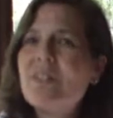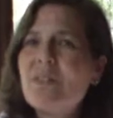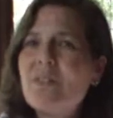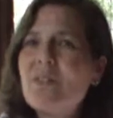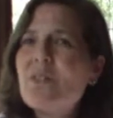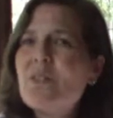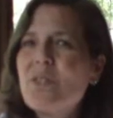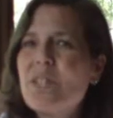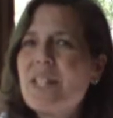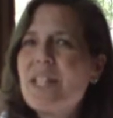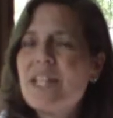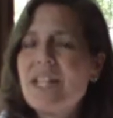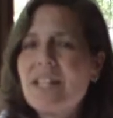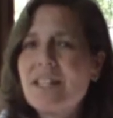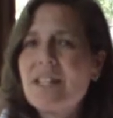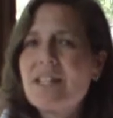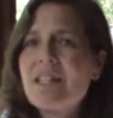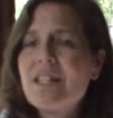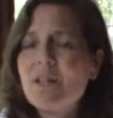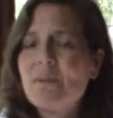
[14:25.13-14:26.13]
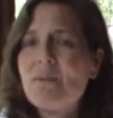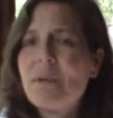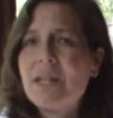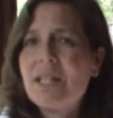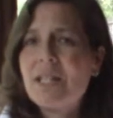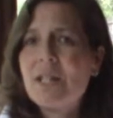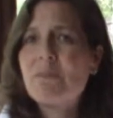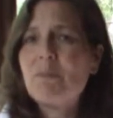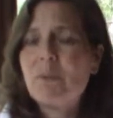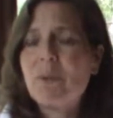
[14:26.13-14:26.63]
you usually can see the
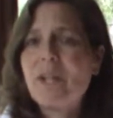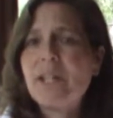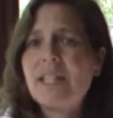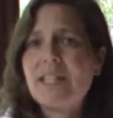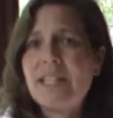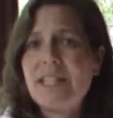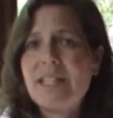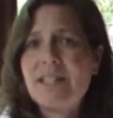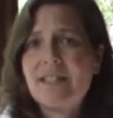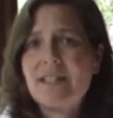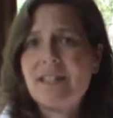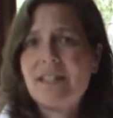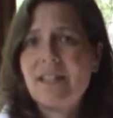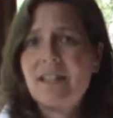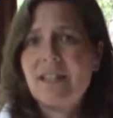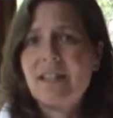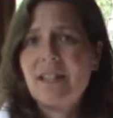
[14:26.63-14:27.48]
Big Dipper at least